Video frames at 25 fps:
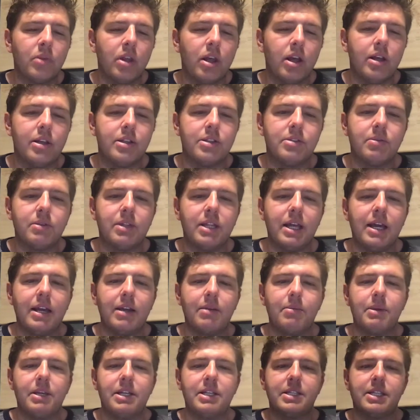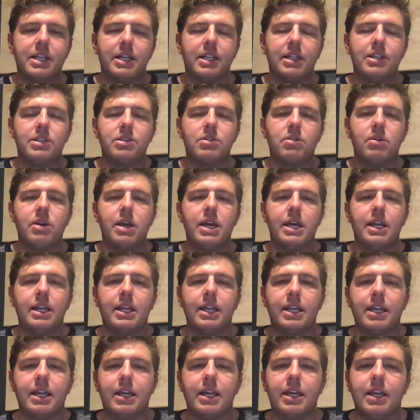Uh, so, with that being said, let's go ahead
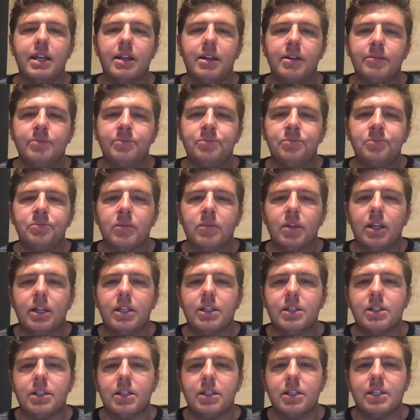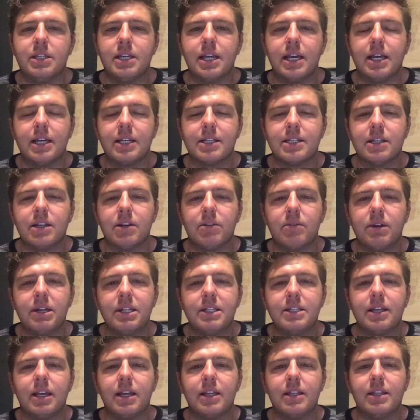and get into the text. And it
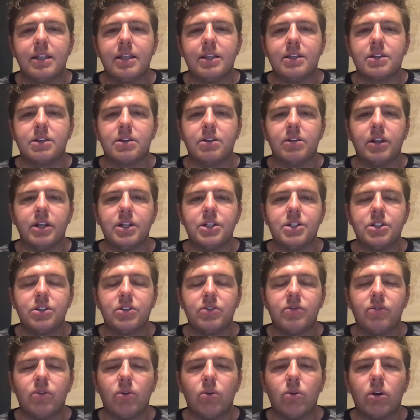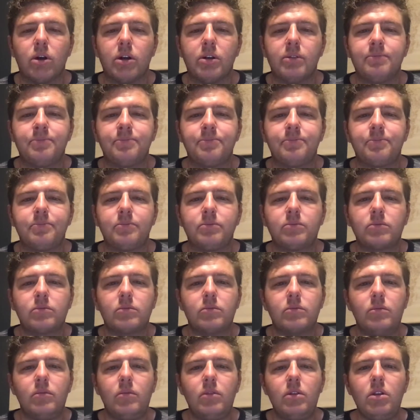reads like this Galatians 4
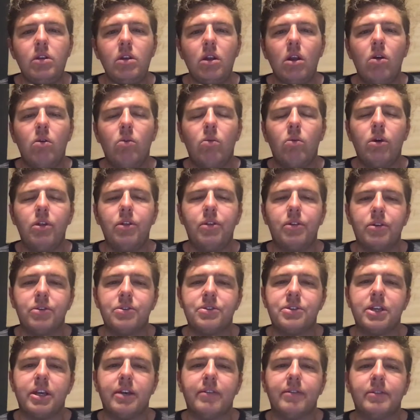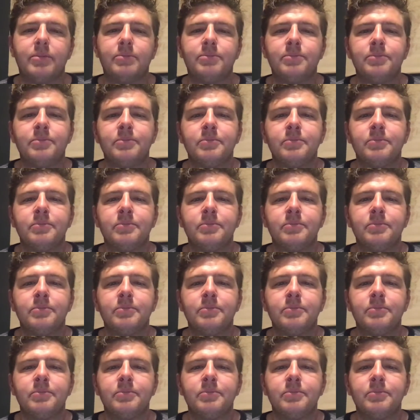1 through 7.